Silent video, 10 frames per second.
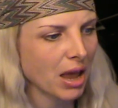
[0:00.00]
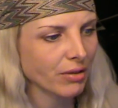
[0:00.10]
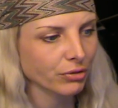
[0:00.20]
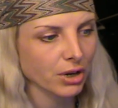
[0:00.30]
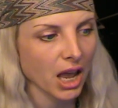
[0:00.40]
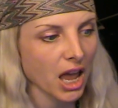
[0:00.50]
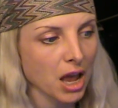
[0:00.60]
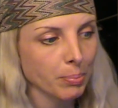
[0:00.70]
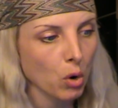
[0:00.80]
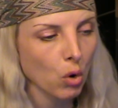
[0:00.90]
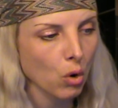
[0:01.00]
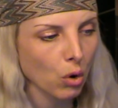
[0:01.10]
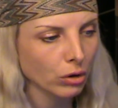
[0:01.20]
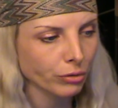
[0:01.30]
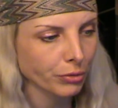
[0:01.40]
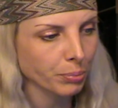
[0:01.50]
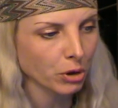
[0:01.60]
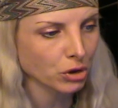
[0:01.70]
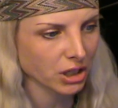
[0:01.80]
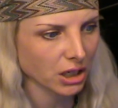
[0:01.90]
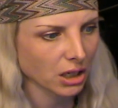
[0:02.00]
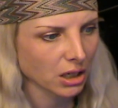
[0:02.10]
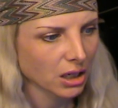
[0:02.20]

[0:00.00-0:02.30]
every hair pore of the body,